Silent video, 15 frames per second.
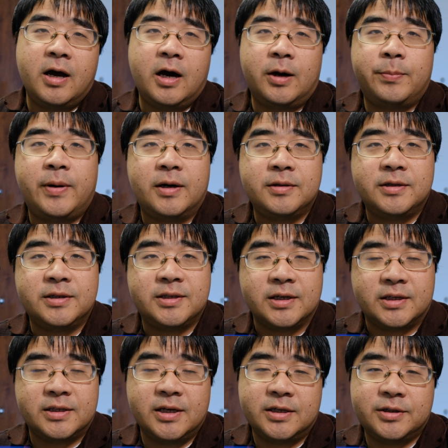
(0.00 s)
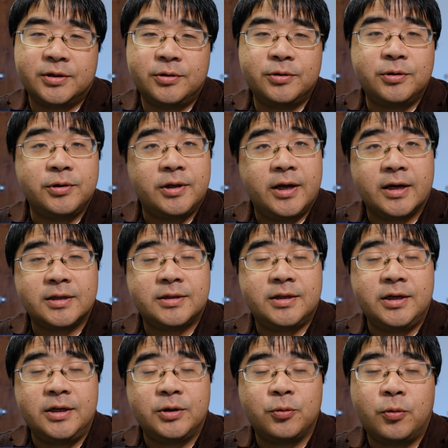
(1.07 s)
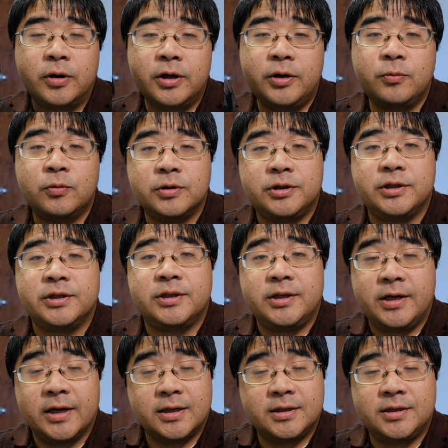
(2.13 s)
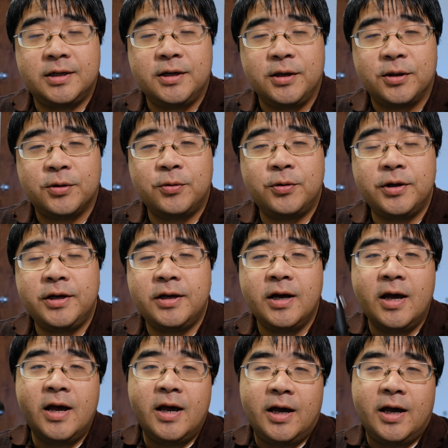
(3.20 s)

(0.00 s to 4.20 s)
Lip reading: about the successor to the X-T20, which is the X-T30.